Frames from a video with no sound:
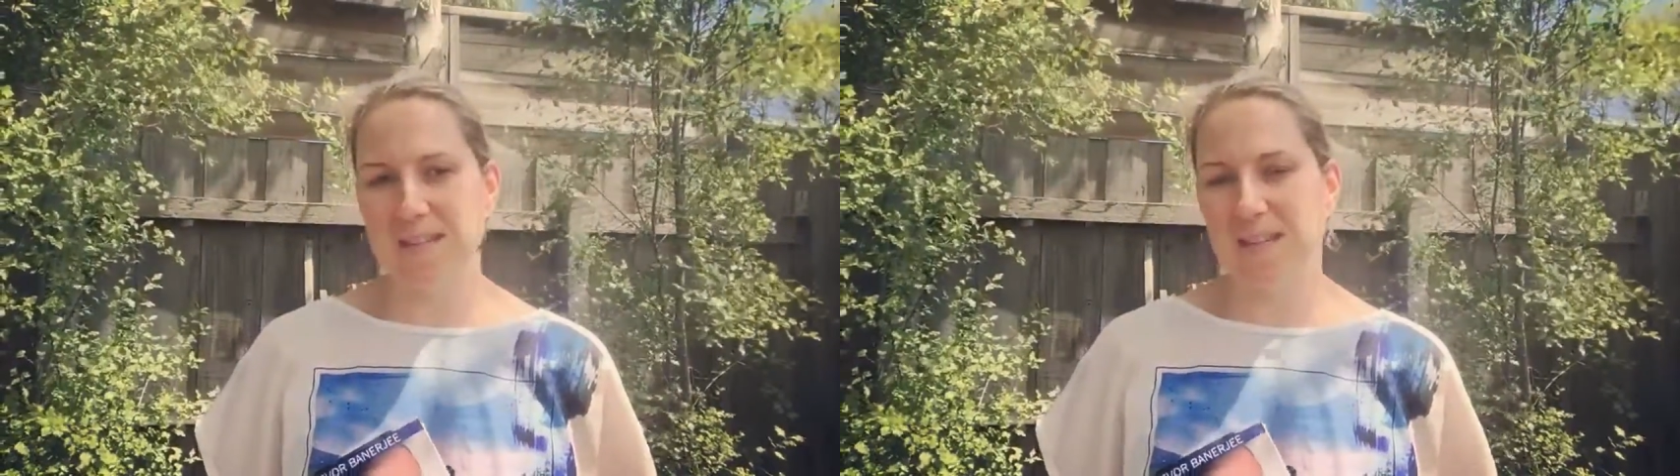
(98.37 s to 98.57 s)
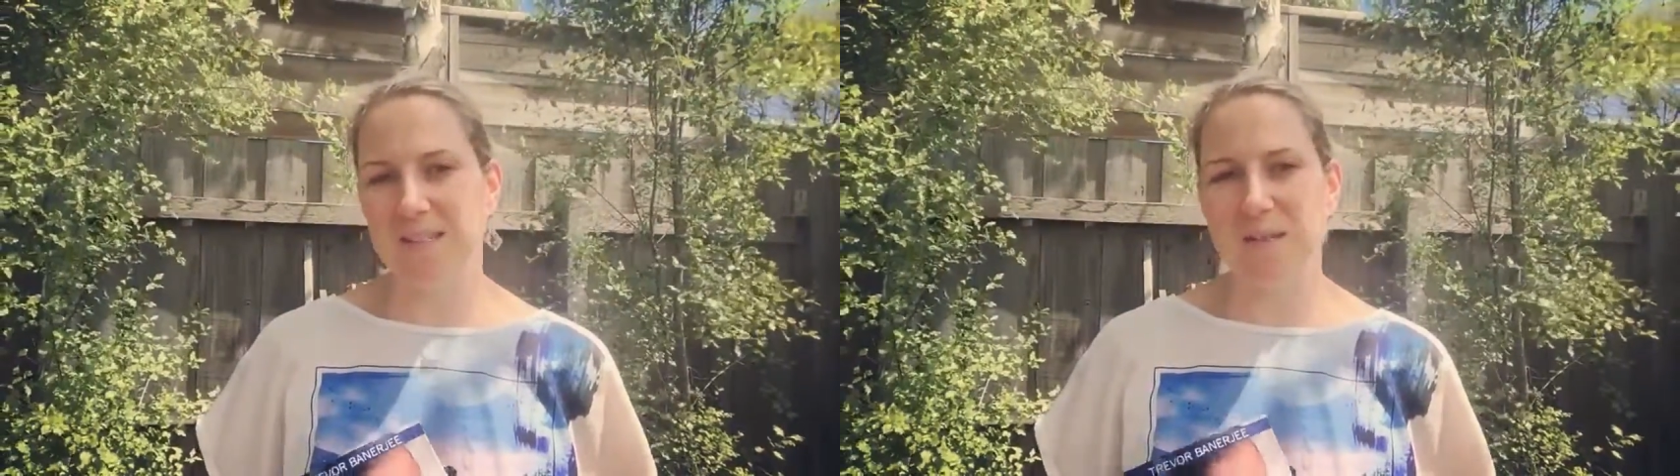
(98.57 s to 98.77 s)

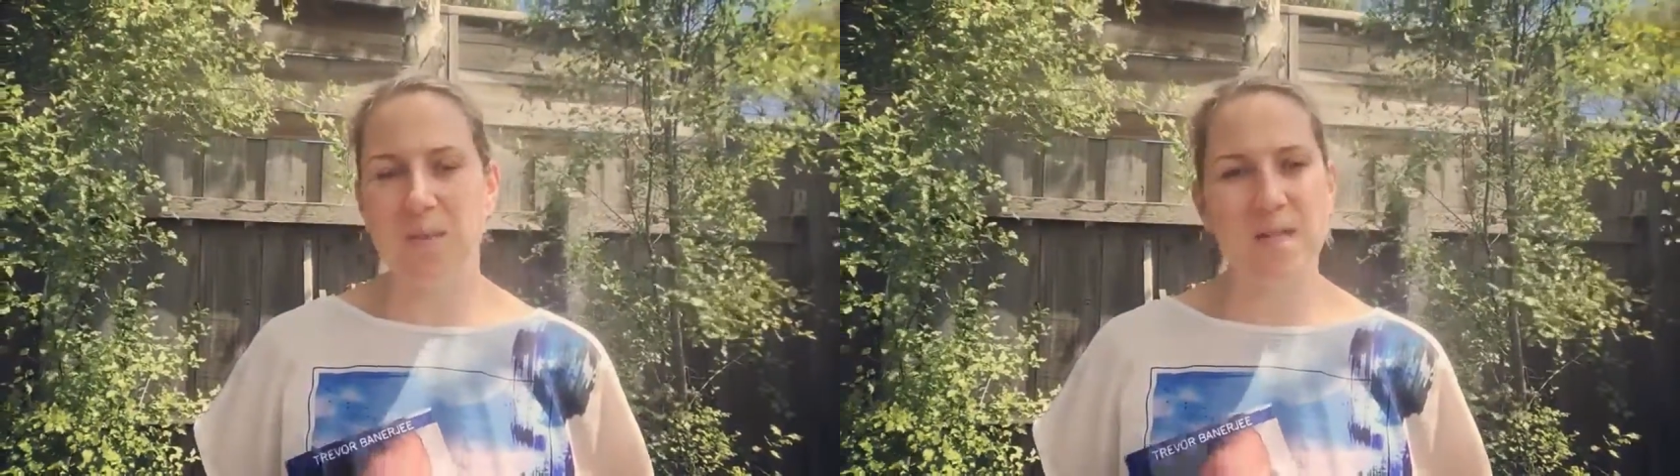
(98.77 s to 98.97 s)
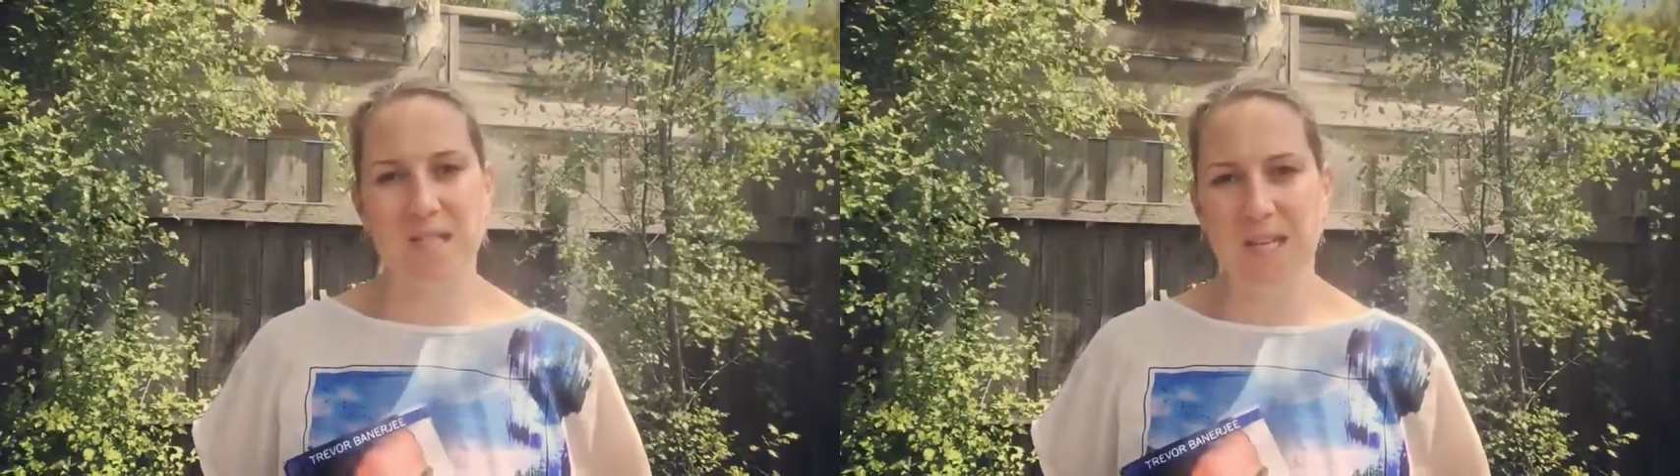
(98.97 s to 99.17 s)
It's actually
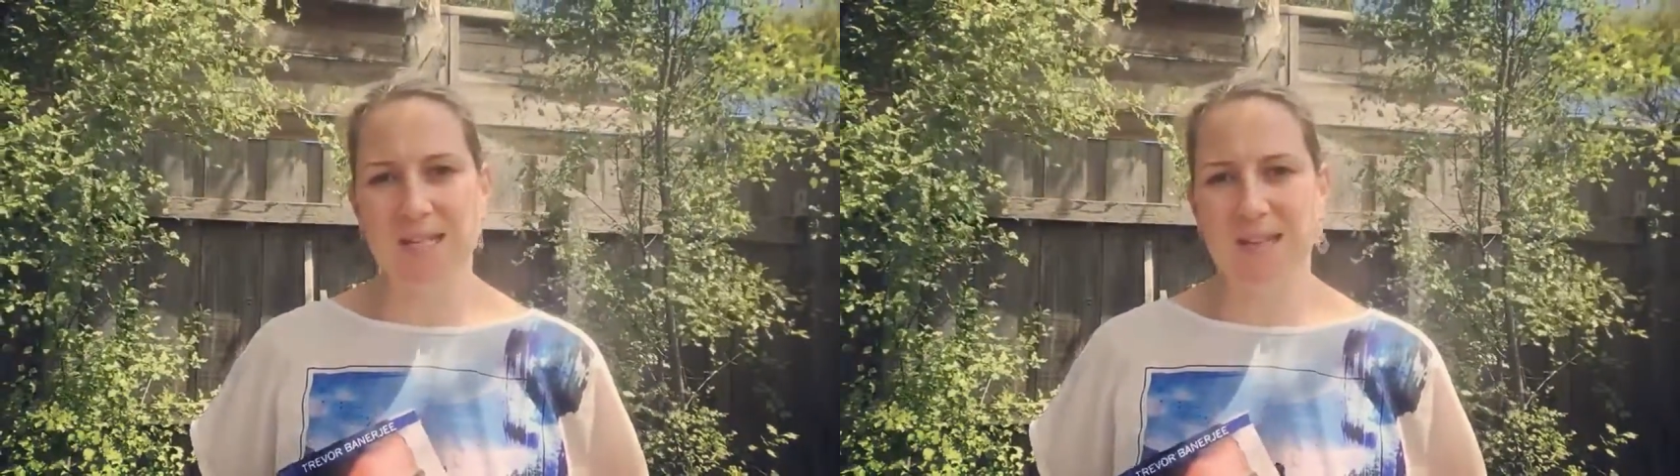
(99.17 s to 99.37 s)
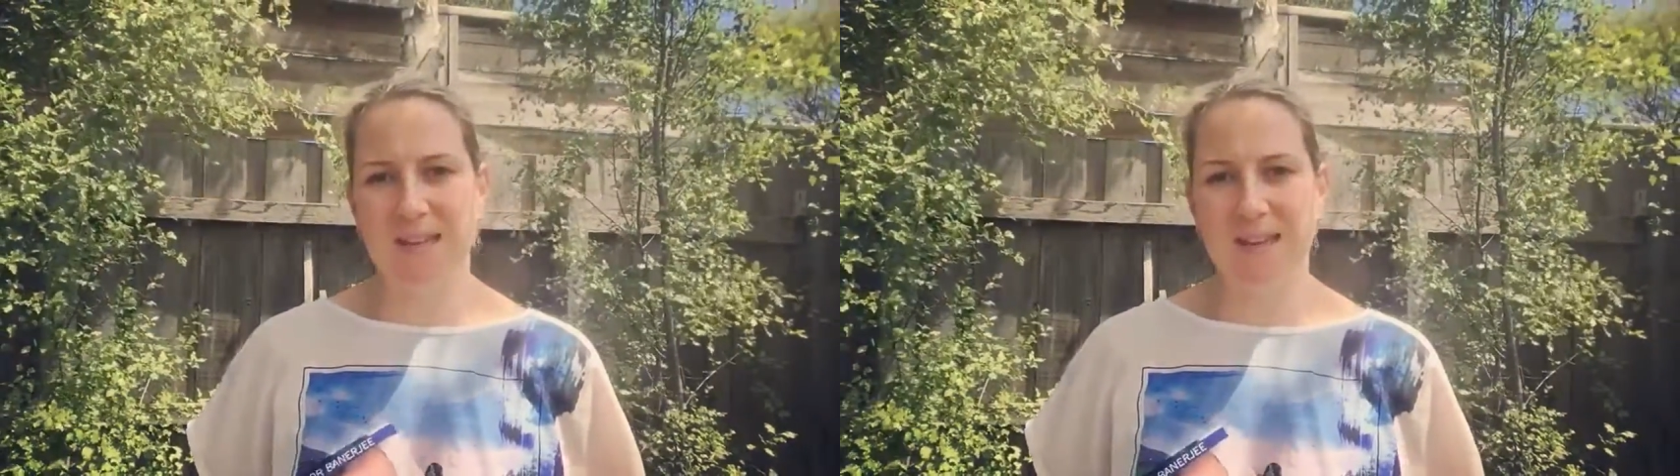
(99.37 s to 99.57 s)
much
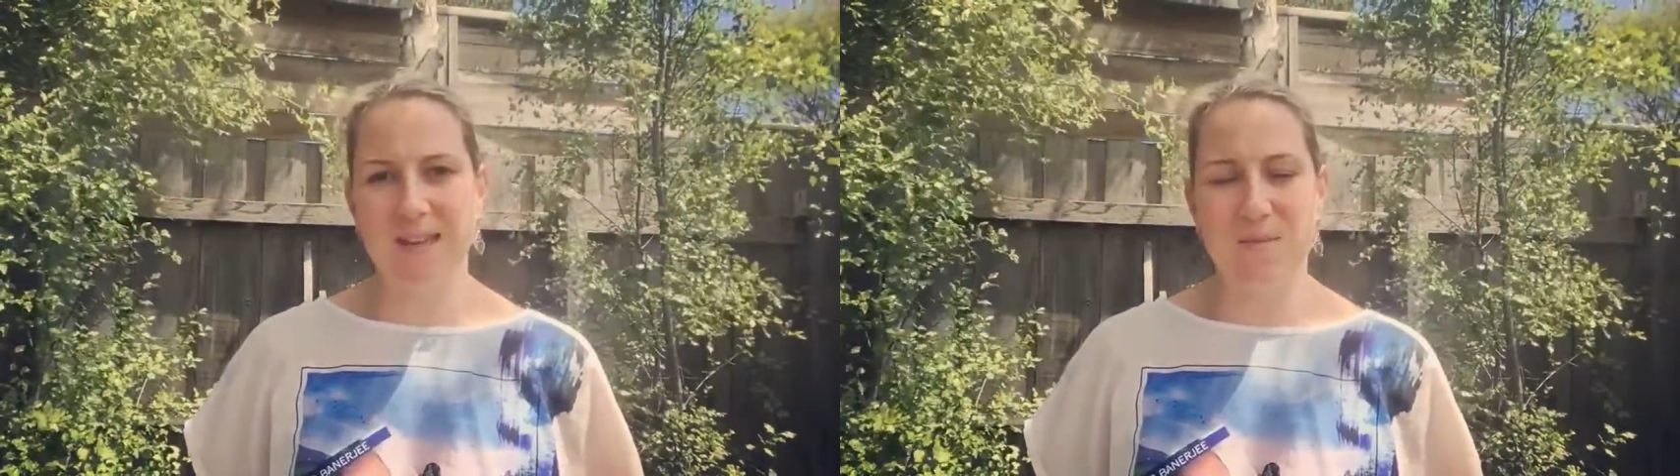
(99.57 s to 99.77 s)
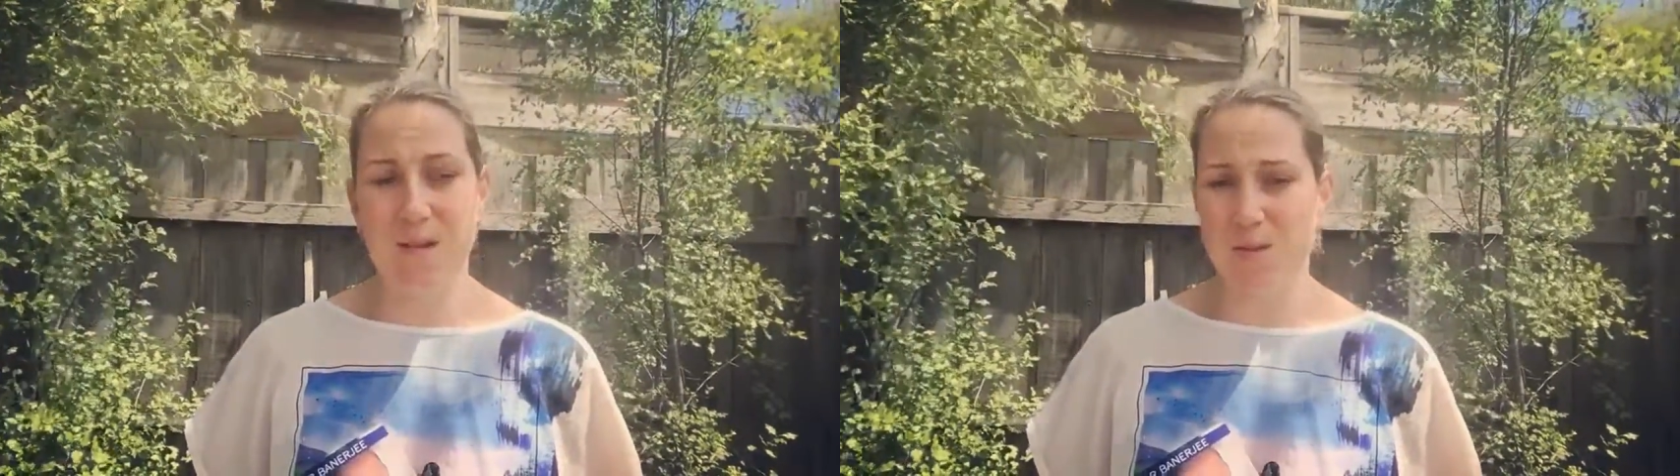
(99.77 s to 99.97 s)
easier
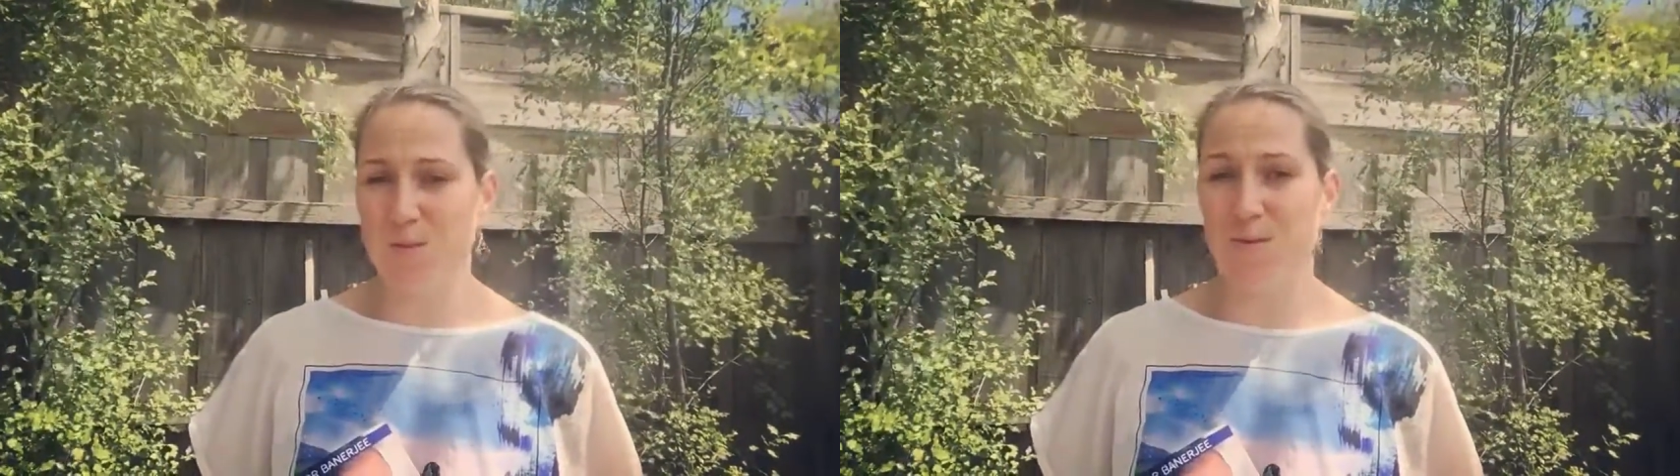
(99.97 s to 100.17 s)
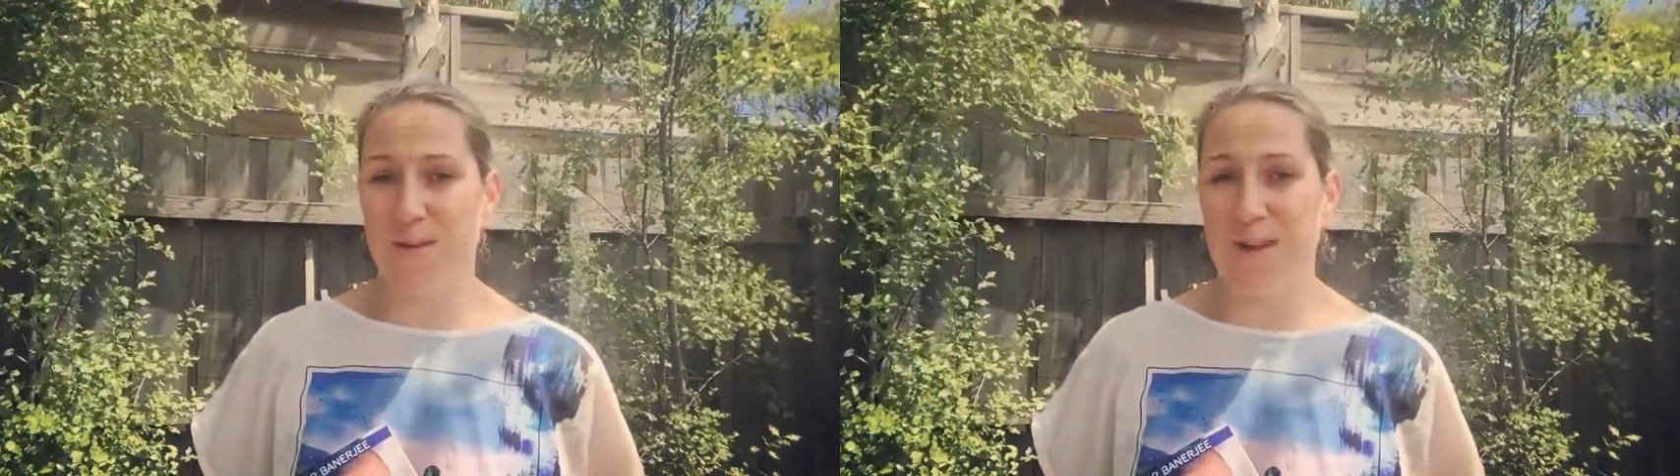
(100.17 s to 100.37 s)
and much
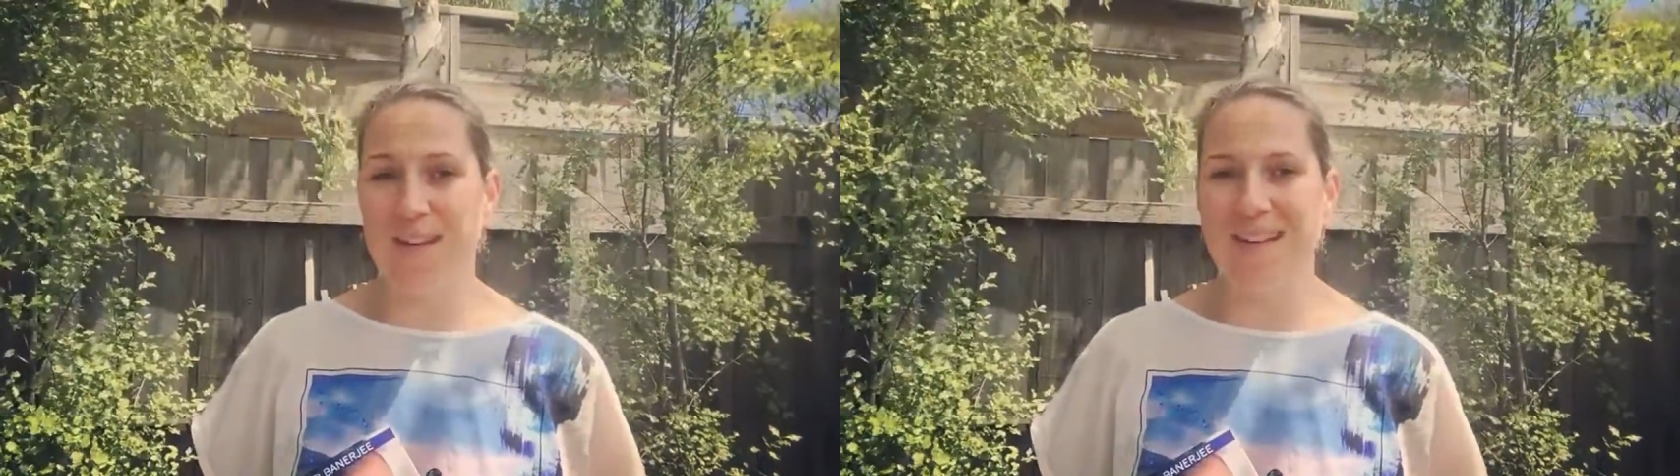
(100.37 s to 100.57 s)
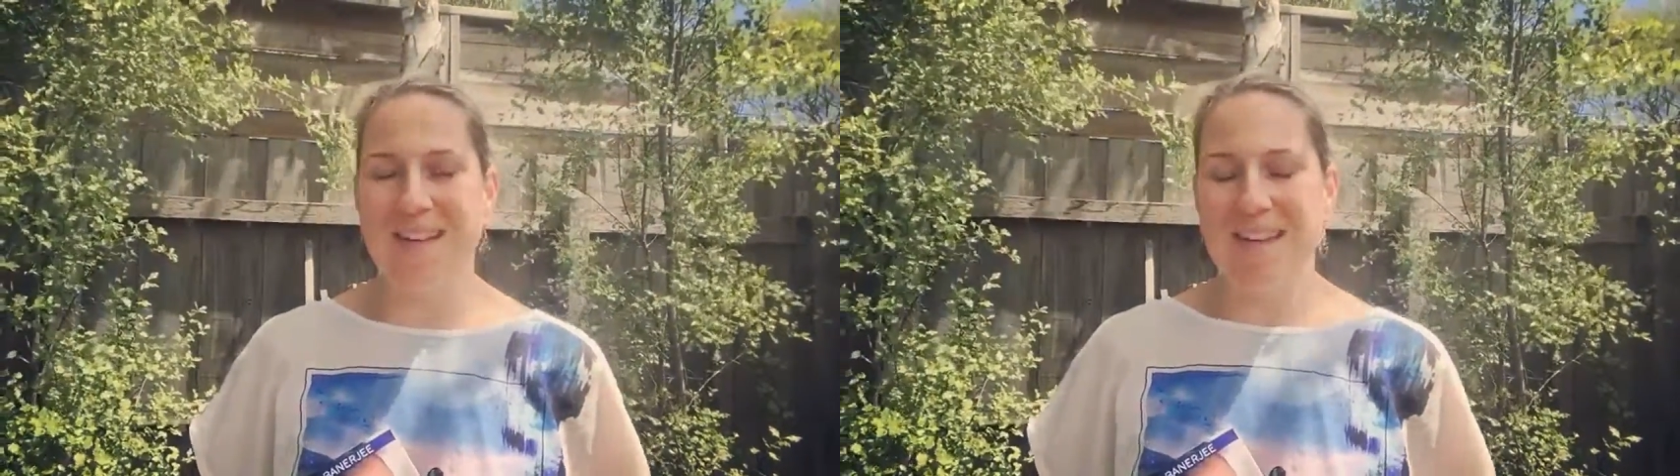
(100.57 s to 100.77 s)
more fun